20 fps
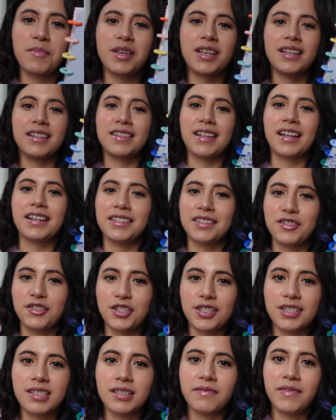because I couldn't
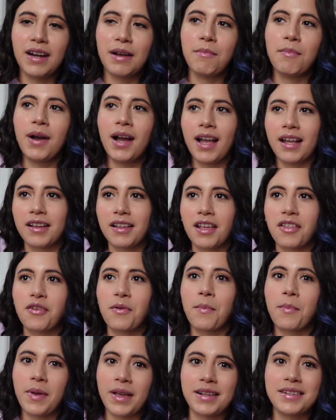justify buying another
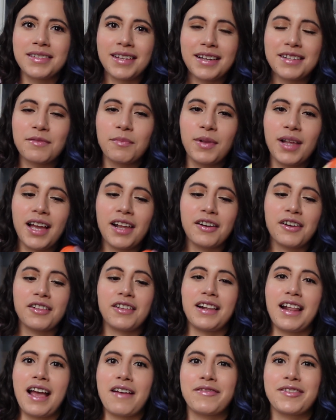big size planner and
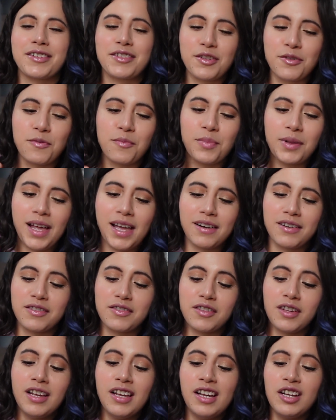then having 2
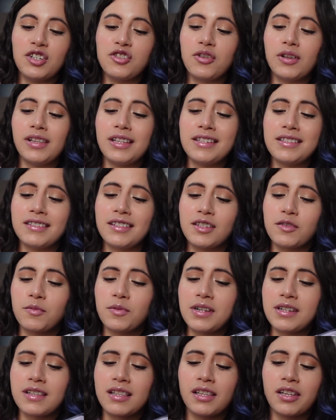planners. So at least this one
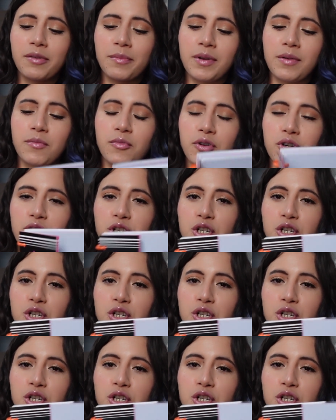is a little bit more